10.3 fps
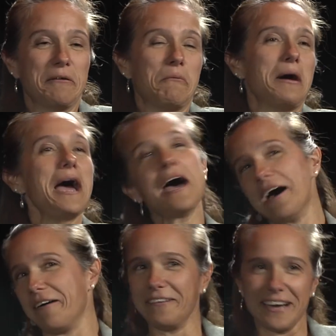
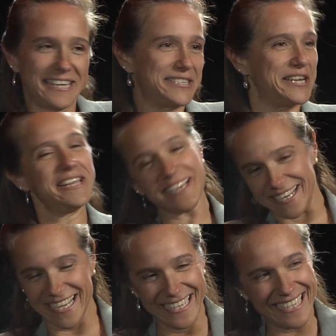wow, I did
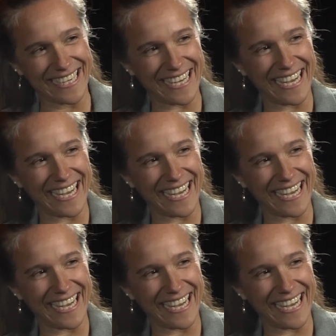it.